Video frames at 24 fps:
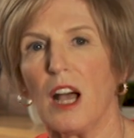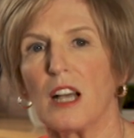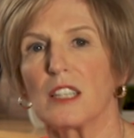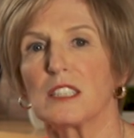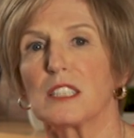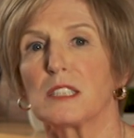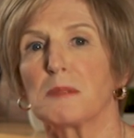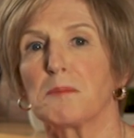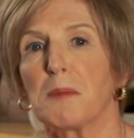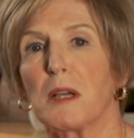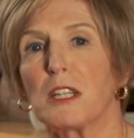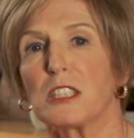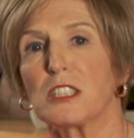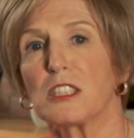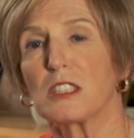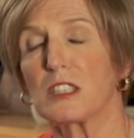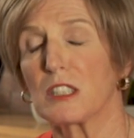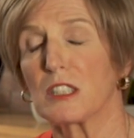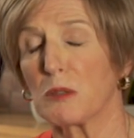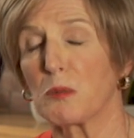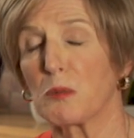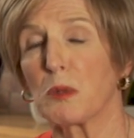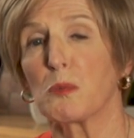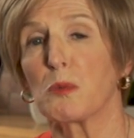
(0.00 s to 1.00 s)

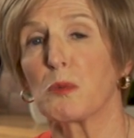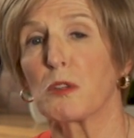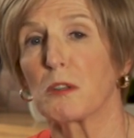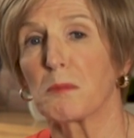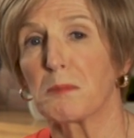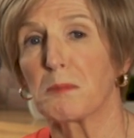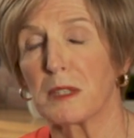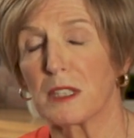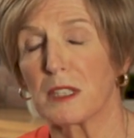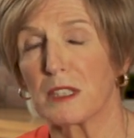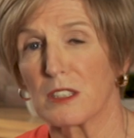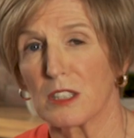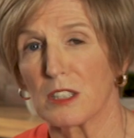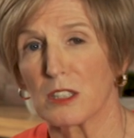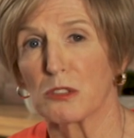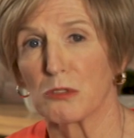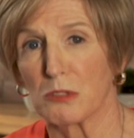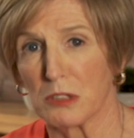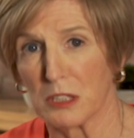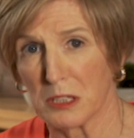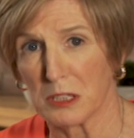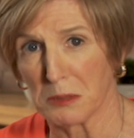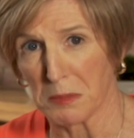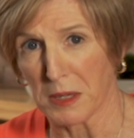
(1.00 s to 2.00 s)
especially when we are being
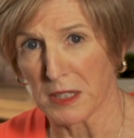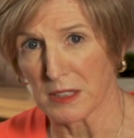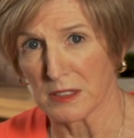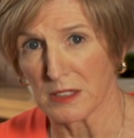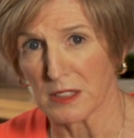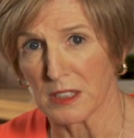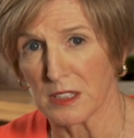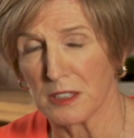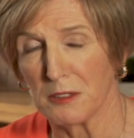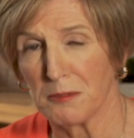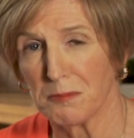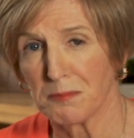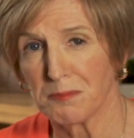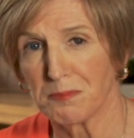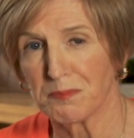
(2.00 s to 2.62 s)
disrespected.